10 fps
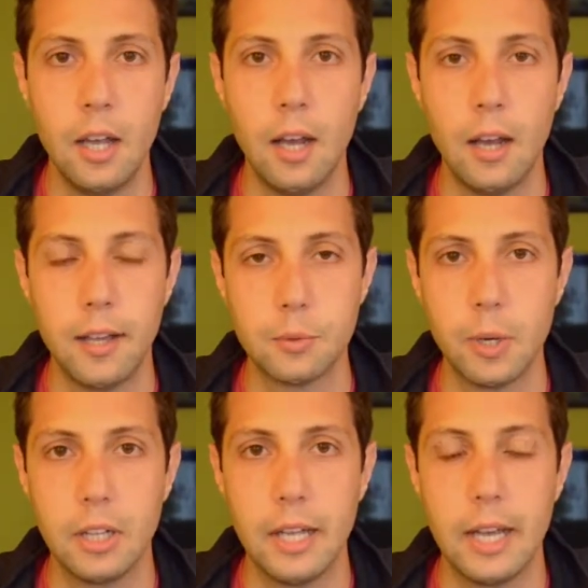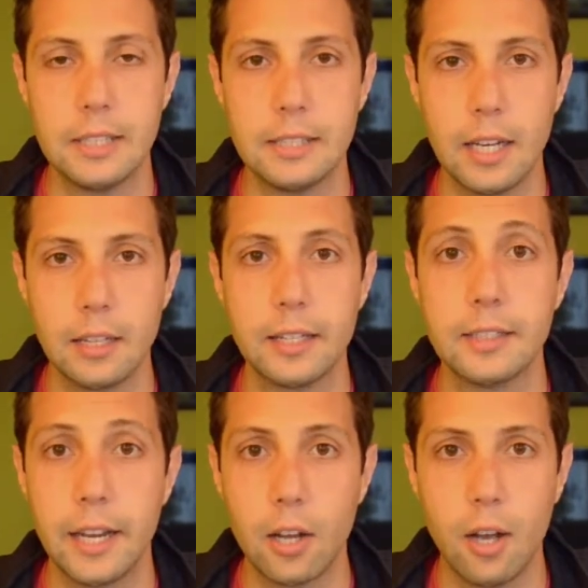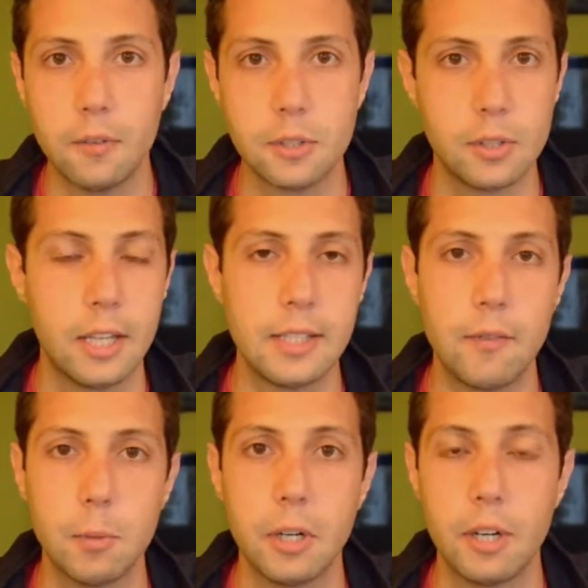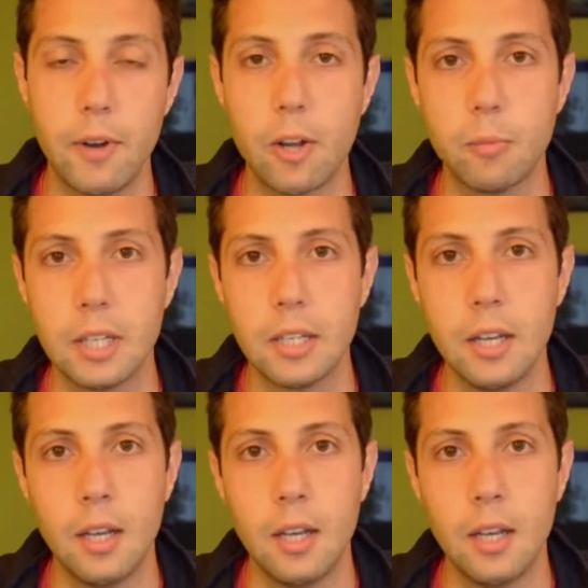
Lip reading: as well as yelling takeoff so that everybody around me